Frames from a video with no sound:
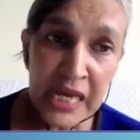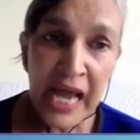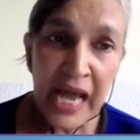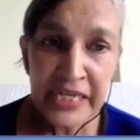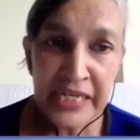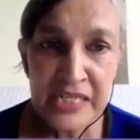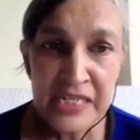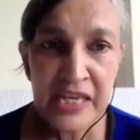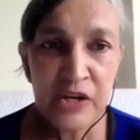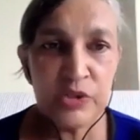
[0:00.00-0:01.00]
and key
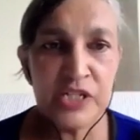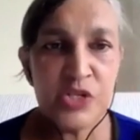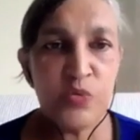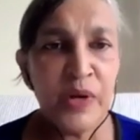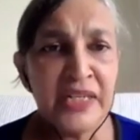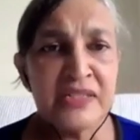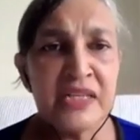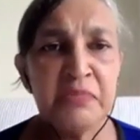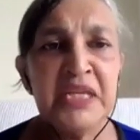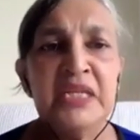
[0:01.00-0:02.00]
stakeholders. What does
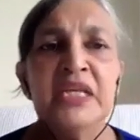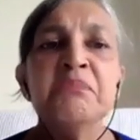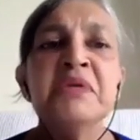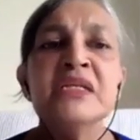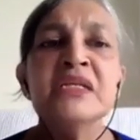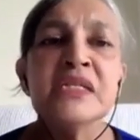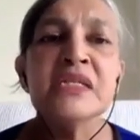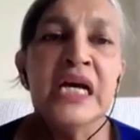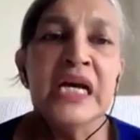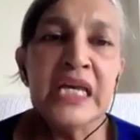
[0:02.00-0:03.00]
it mean? It means
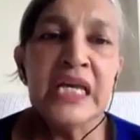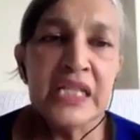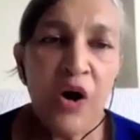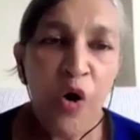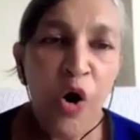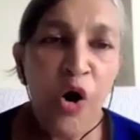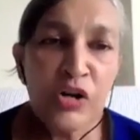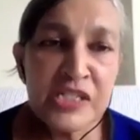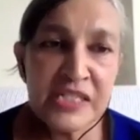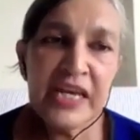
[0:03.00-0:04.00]
all
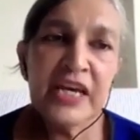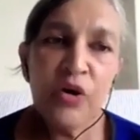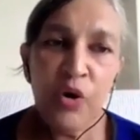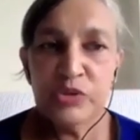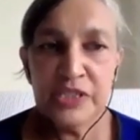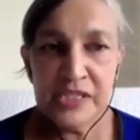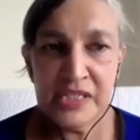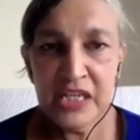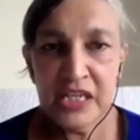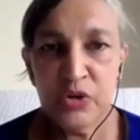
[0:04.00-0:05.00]
stakeholders,
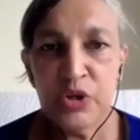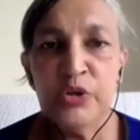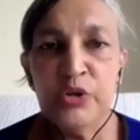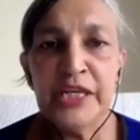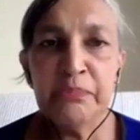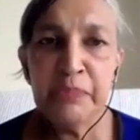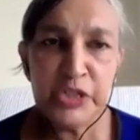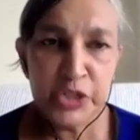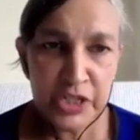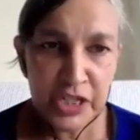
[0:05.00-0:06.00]
including
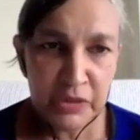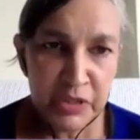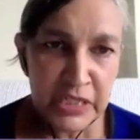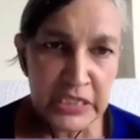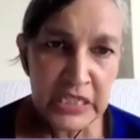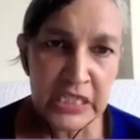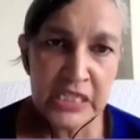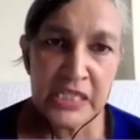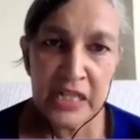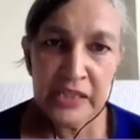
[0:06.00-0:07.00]
patient
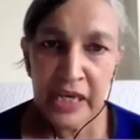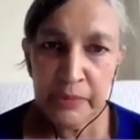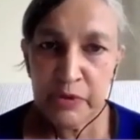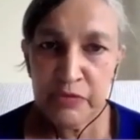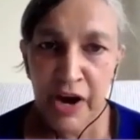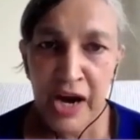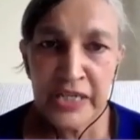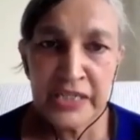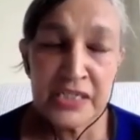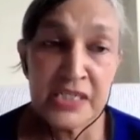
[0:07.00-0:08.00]
communities, healthcare
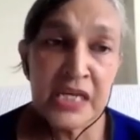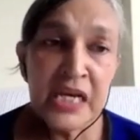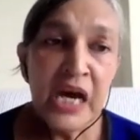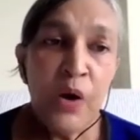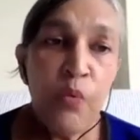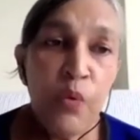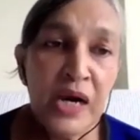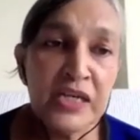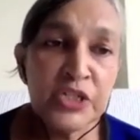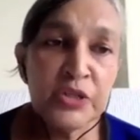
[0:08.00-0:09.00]
providers,
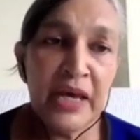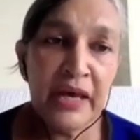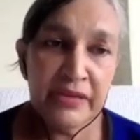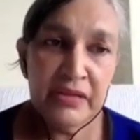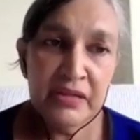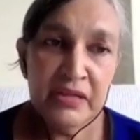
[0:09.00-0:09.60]
work together